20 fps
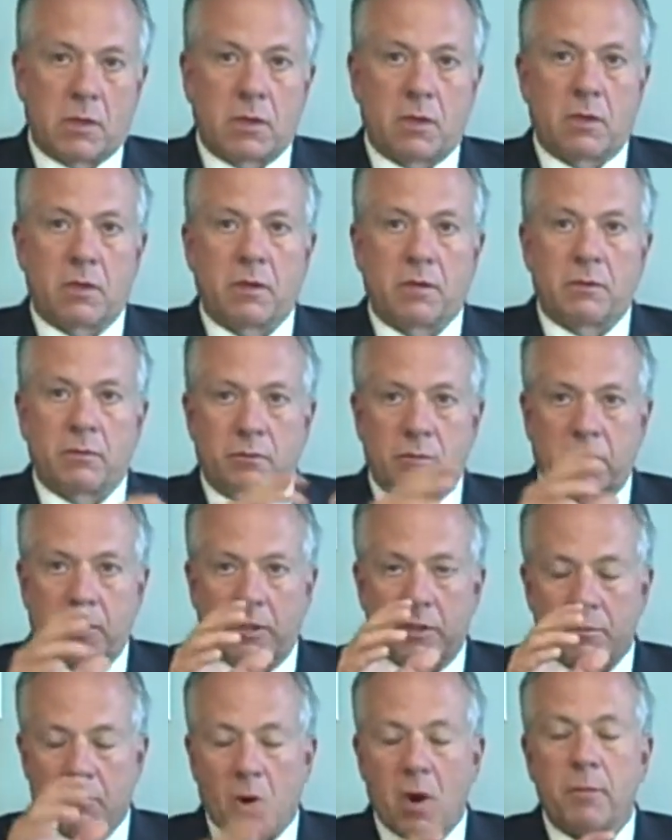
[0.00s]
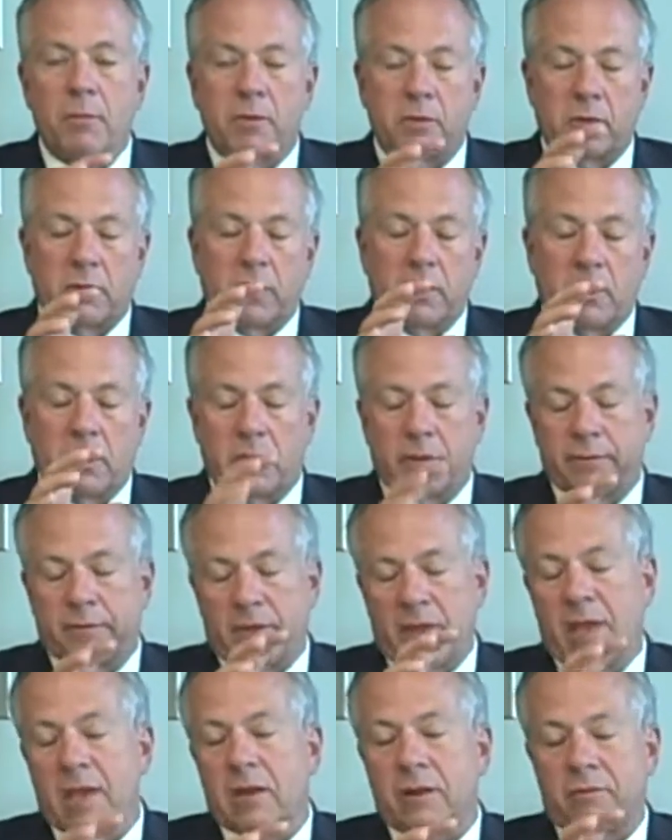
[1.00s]
Uh, the department, the, uh,
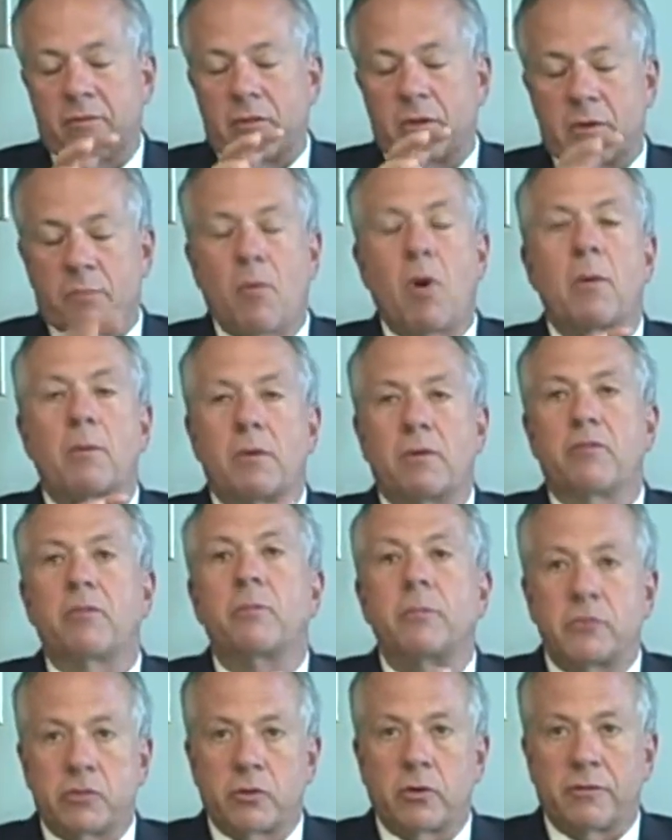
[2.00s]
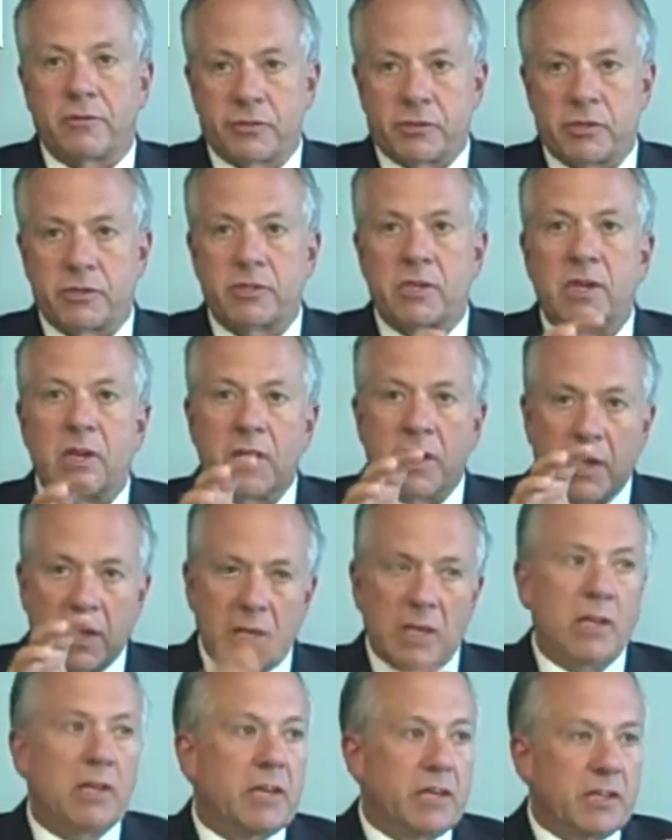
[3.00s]
the head of the Department of Human Services,
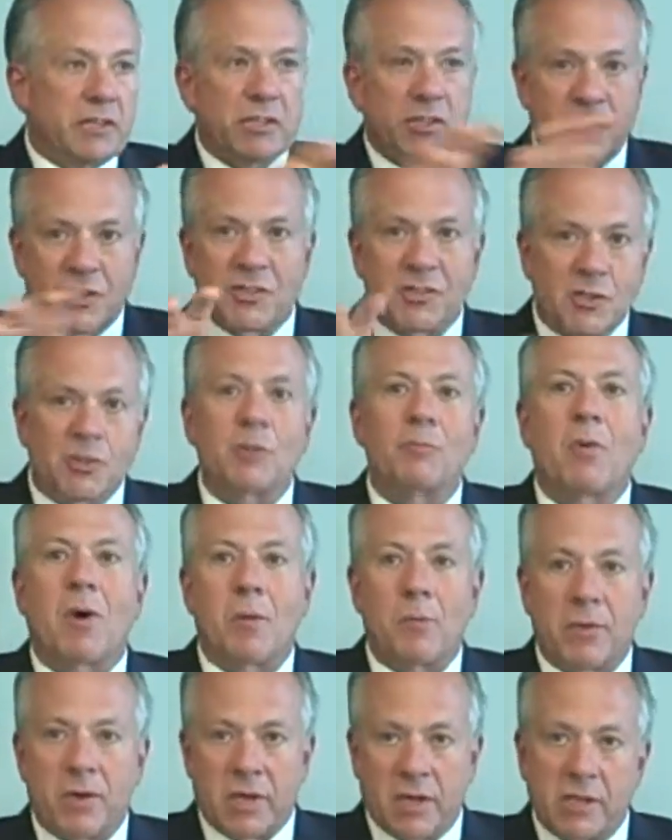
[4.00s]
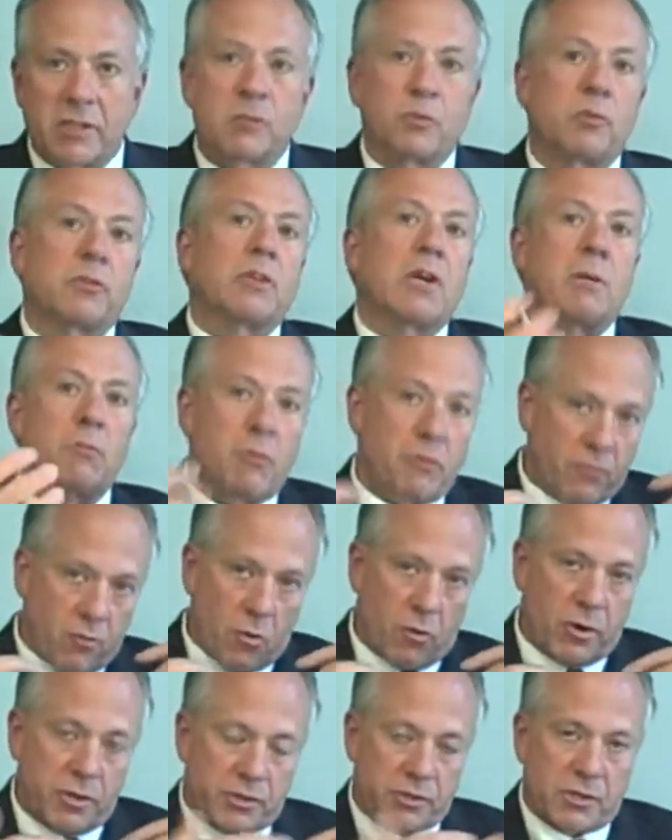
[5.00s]
he and his assistant department heads would come
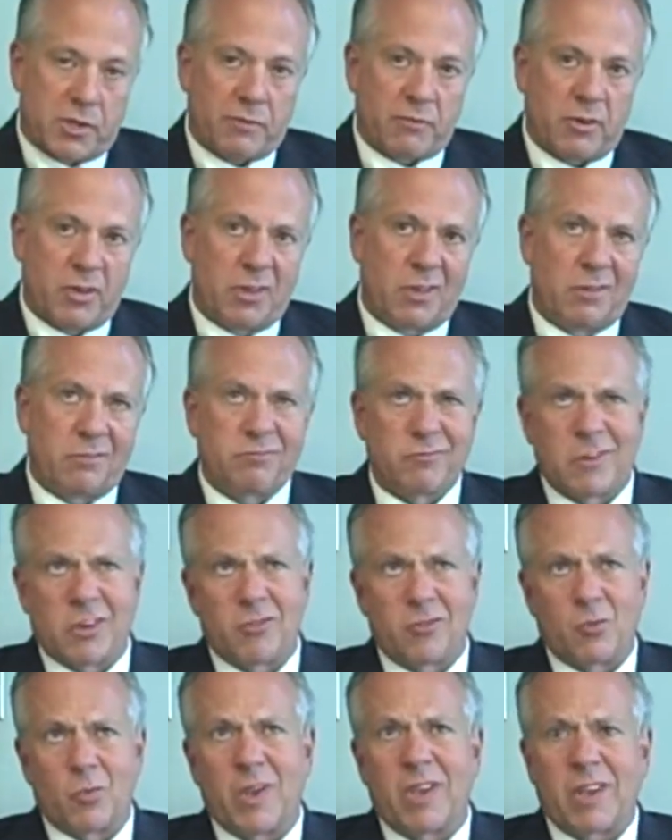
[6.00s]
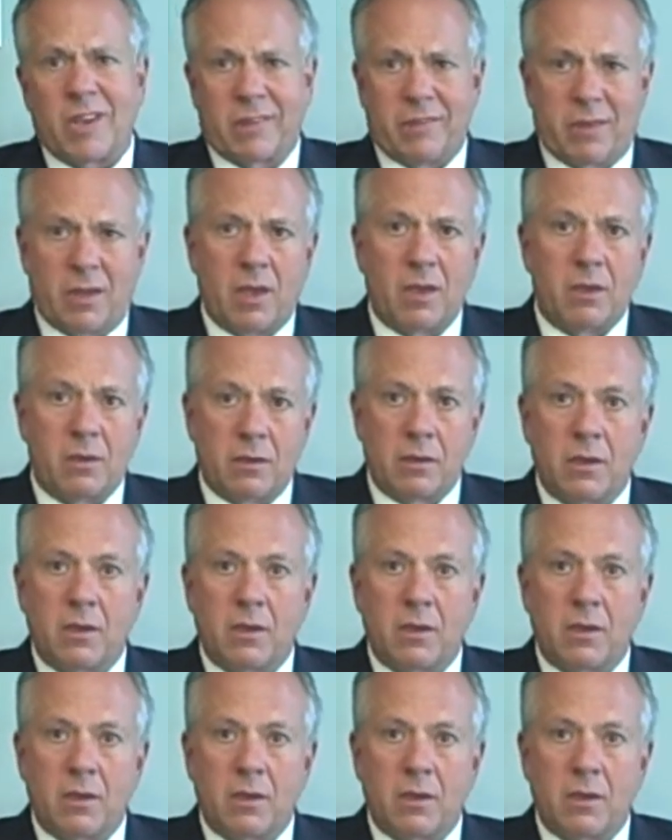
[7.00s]
before us every other week, I think,